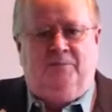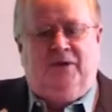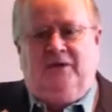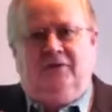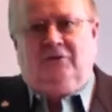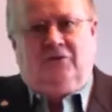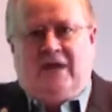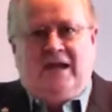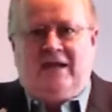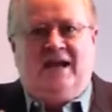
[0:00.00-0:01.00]
But you
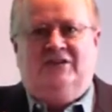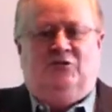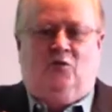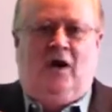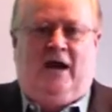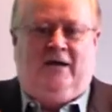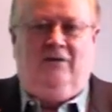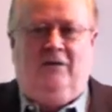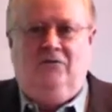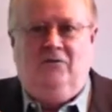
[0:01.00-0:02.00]
can't ask why.
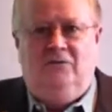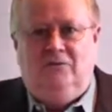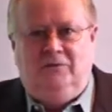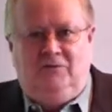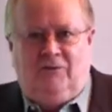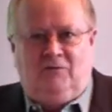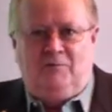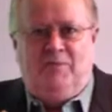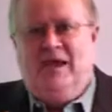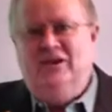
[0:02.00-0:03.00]
You have to
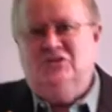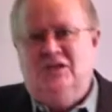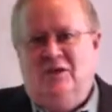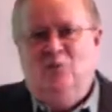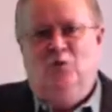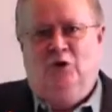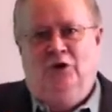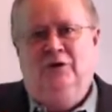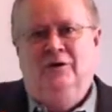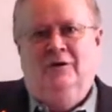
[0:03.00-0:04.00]
banish that
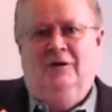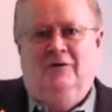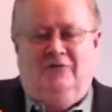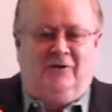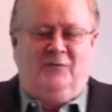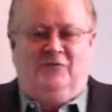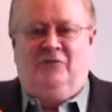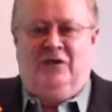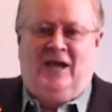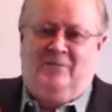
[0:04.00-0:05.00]
word from your
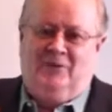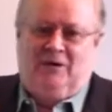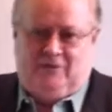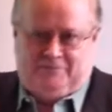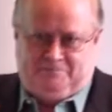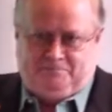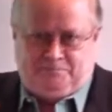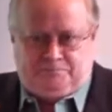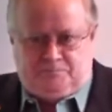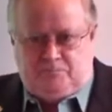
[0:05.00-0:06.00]
vocabulary.
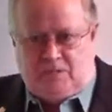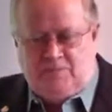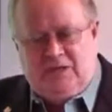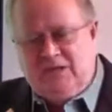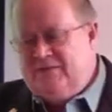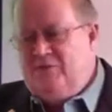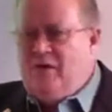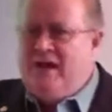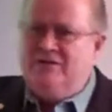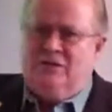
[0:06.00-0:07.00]
Because if
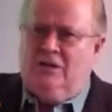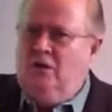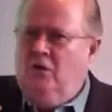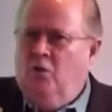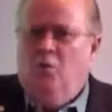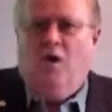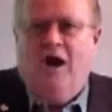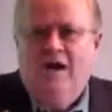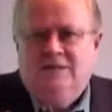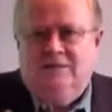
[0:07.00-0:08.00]
you ask
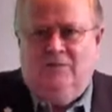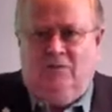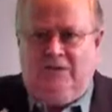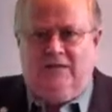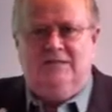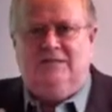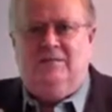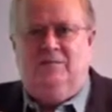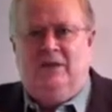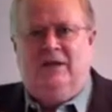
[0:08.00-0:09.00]
why someone needs
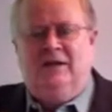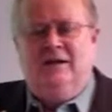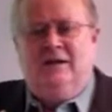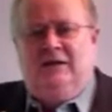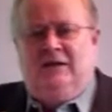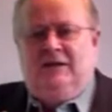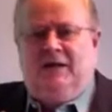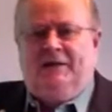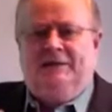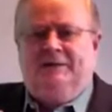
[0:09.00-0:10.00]
something,
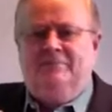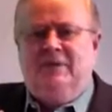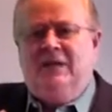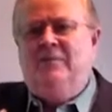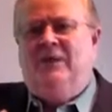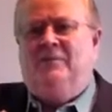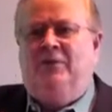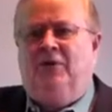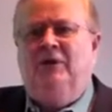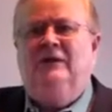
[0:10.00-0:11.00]
many
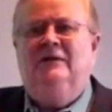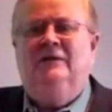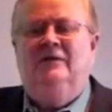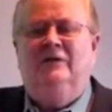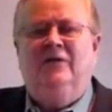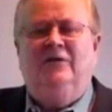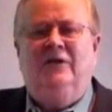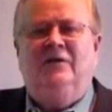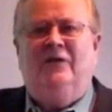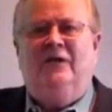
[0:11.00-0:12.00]
people
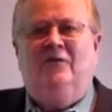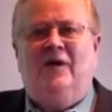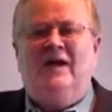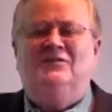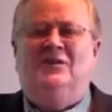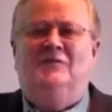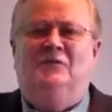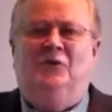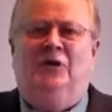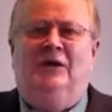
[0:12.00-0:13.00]
think that you're asking
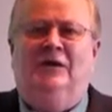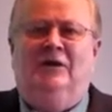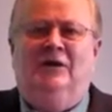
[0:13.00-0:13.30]
for